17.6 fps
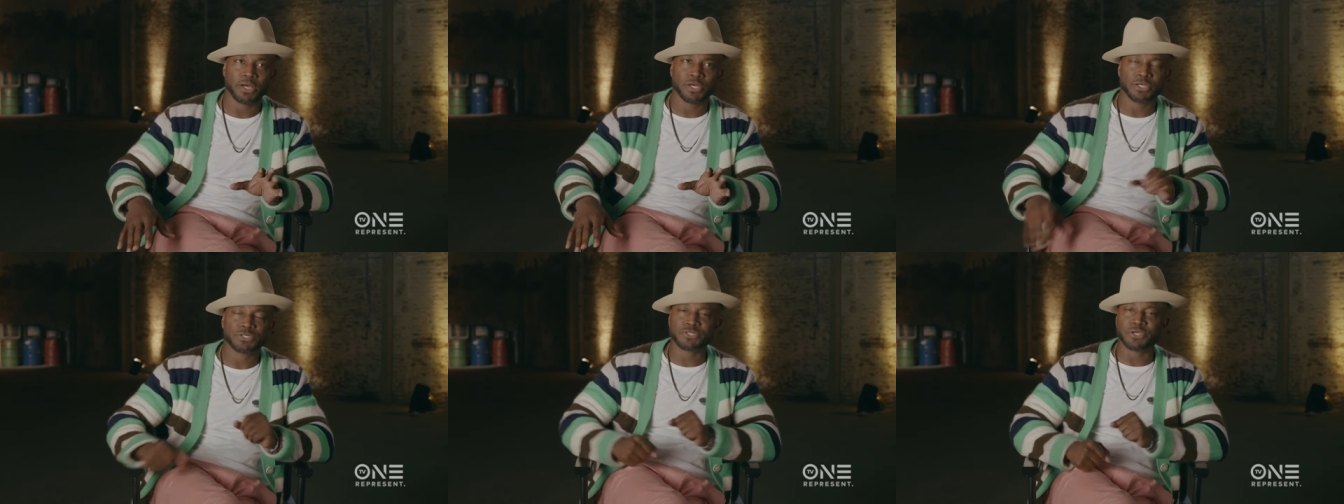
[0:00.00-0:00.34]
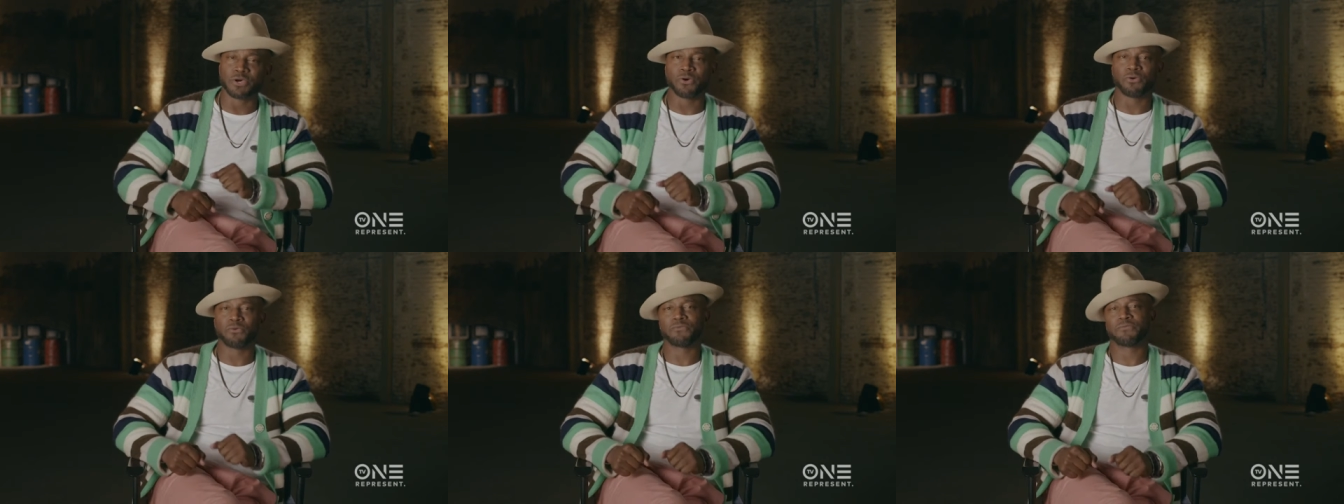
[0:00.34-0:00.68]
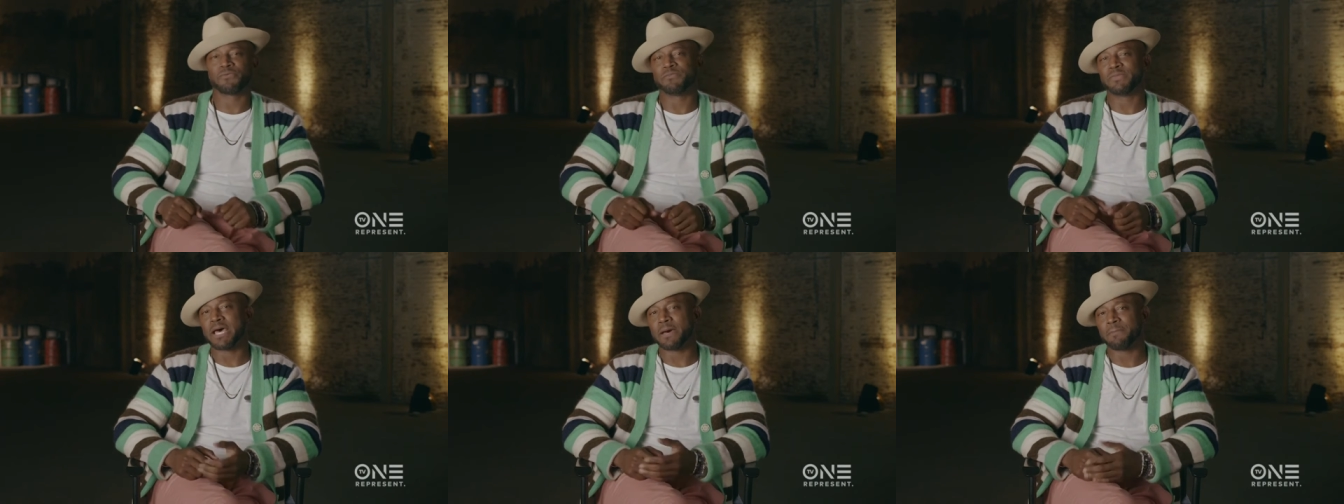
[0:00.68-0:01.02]
So
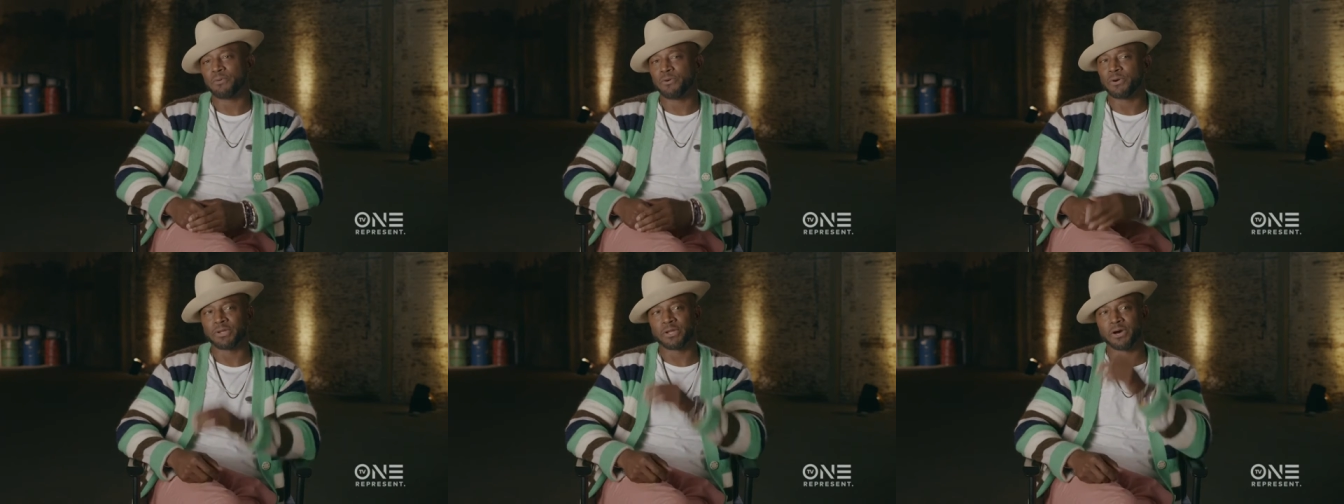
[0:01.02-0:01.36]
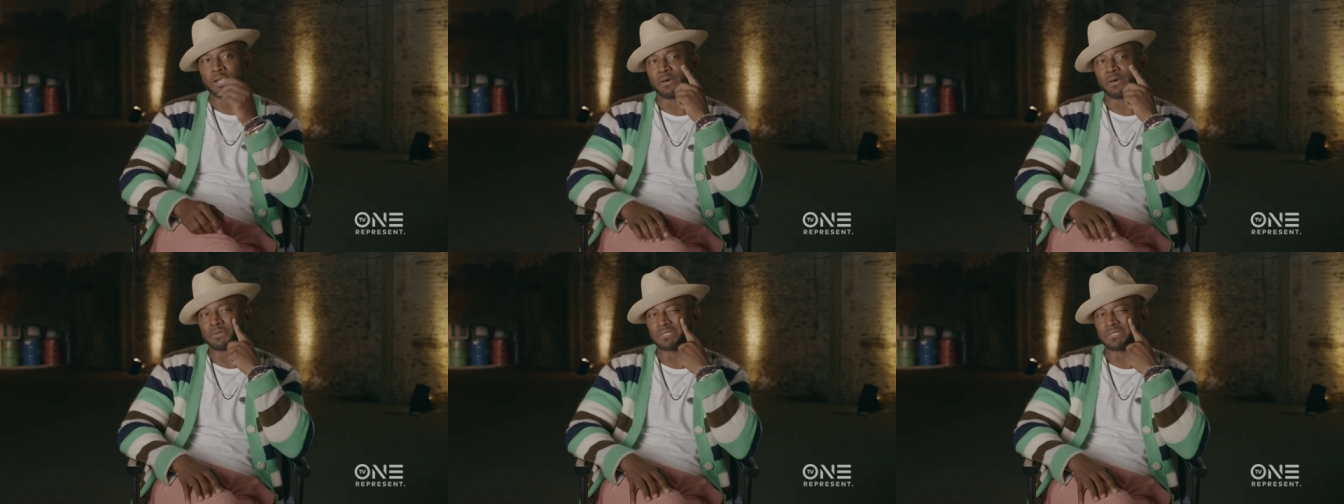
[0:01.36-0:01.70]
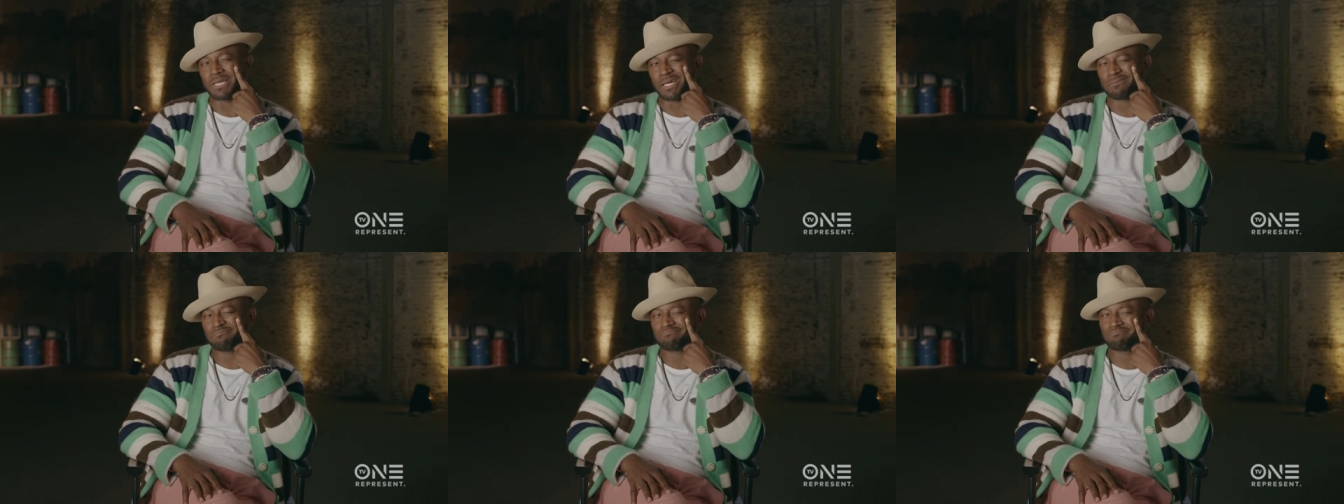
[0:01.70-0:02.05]
from that point on, I was
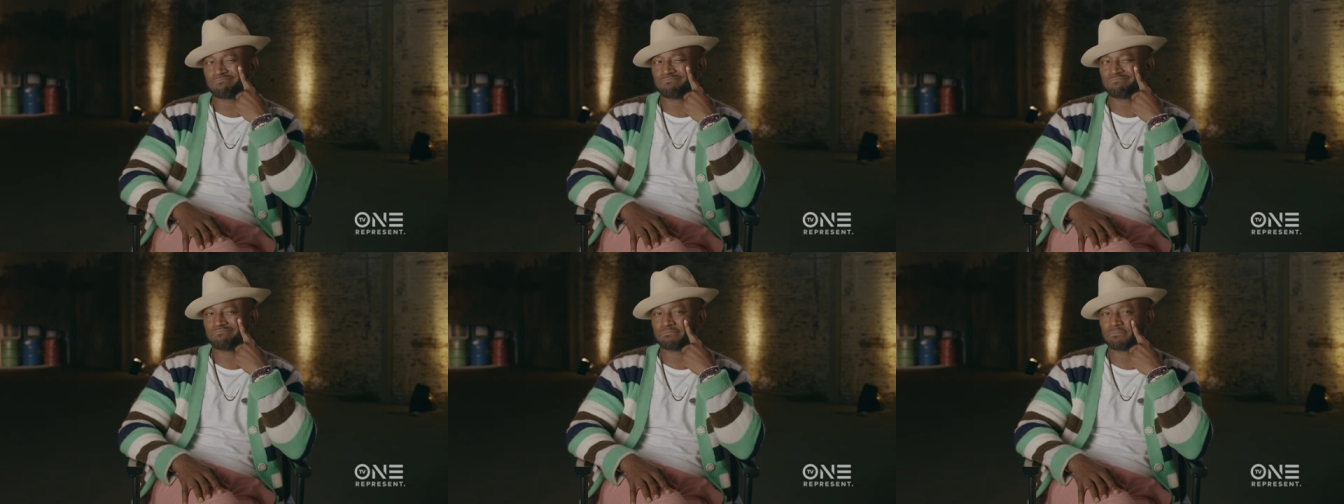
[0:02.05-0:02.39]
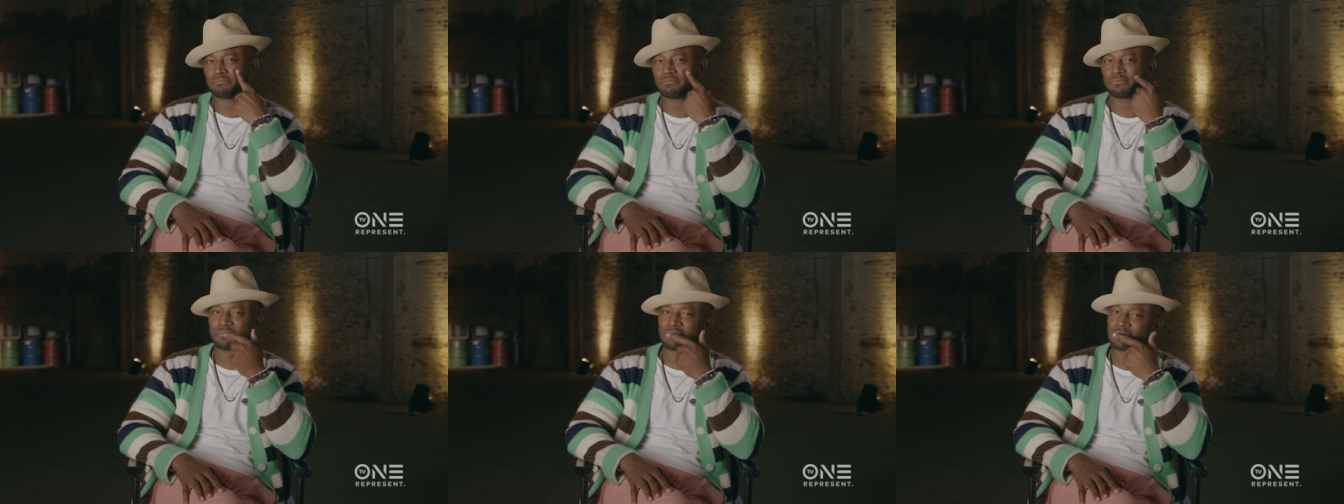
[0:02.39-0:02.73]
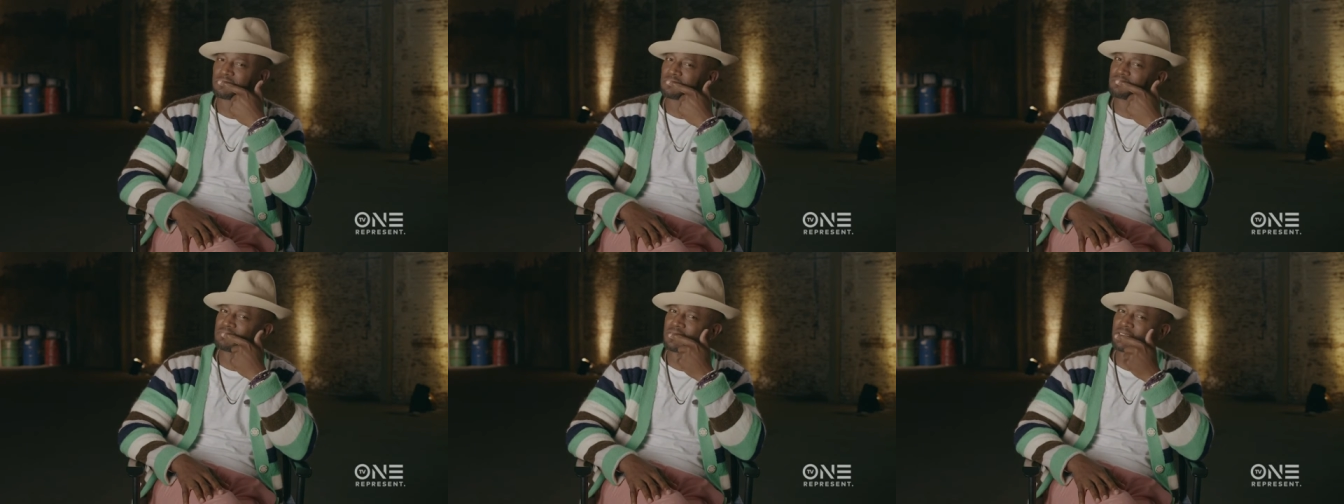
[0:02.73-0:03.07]
like, mm,
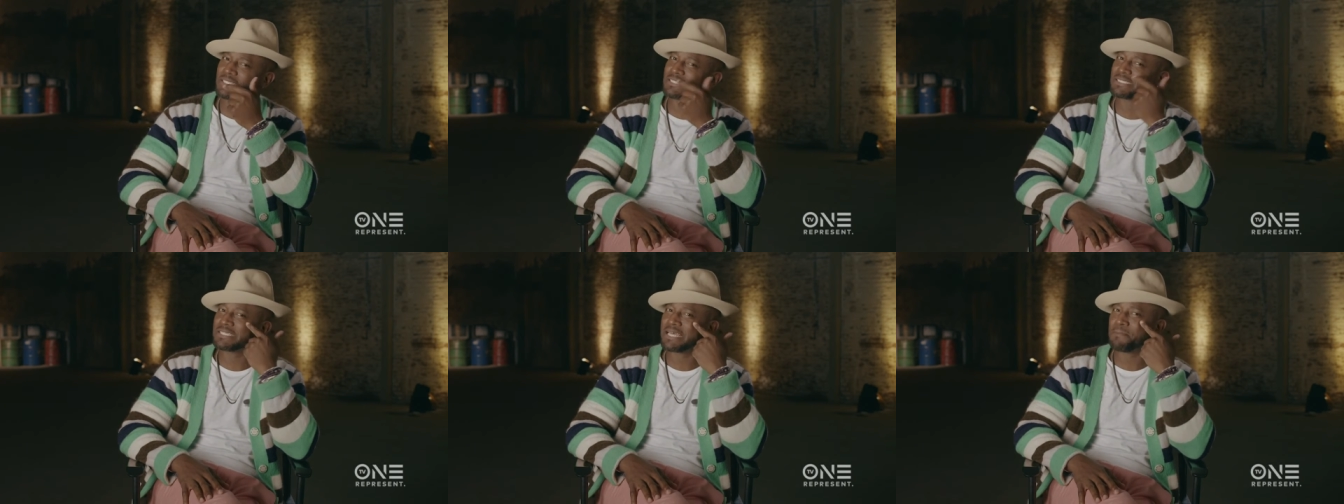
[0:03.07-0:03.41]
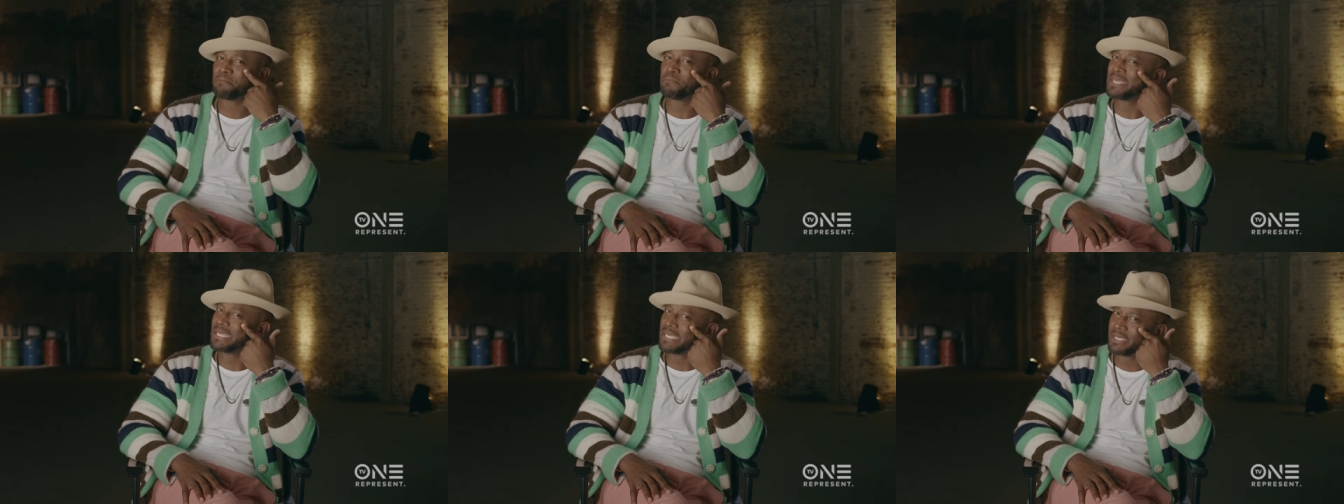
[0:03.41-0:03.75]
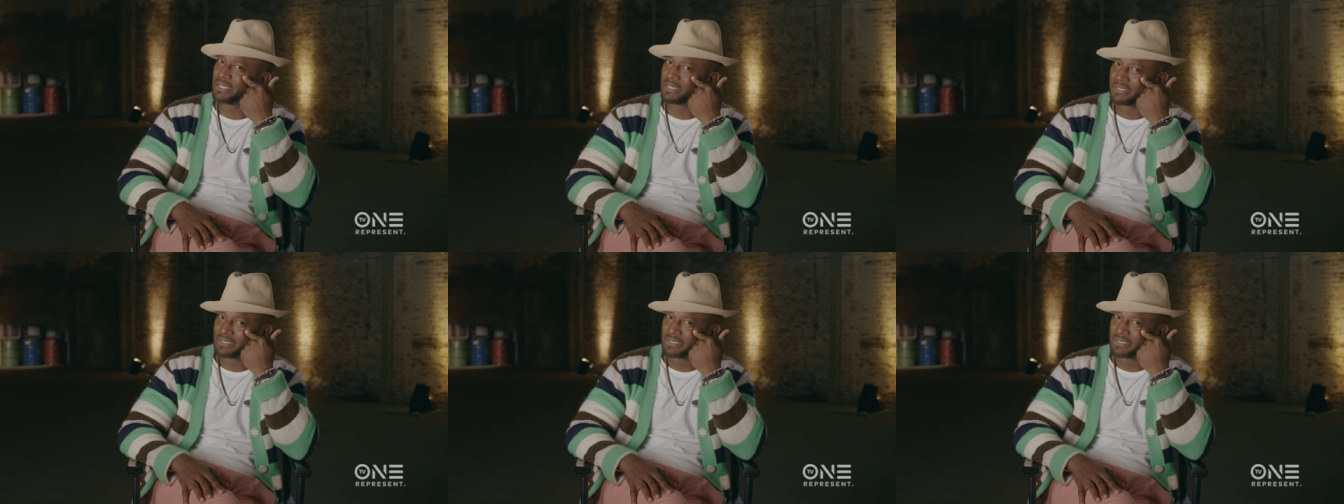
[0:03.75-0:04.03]
maybe it's not me,